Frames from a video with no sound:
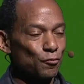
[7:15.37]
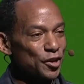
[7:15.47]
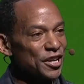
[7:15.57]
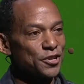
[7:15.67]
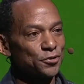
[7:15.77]

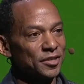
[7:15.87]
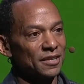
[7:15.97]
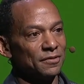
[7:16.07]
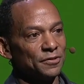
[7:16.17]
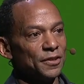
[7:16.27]

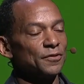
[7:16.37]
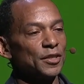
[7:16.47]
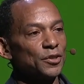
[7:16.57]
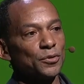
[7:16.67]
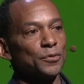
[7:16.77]

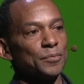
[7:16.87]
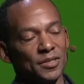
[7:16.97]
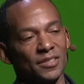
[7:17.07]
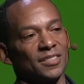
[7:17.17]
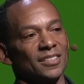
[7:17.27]
152
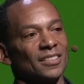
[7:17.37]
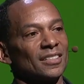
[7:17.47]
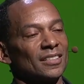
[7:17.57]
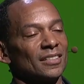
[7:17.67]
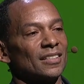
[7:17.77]
businesses.